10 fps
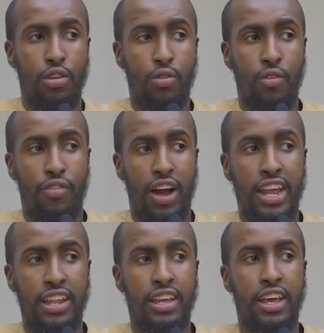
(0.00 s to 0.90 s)
you
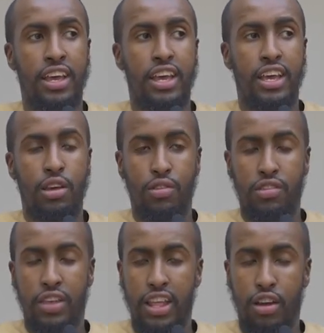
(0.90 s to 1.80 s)
find he will
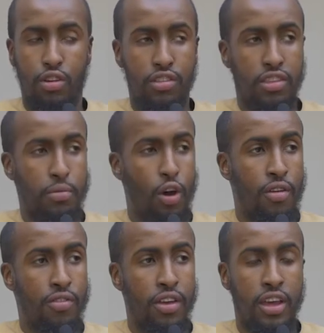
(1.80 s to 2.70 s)
say the concept
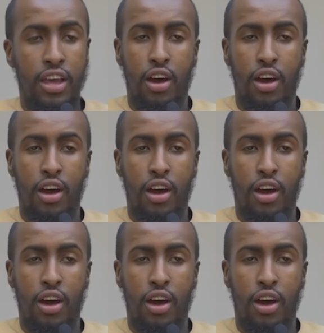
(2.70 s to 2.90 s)
of,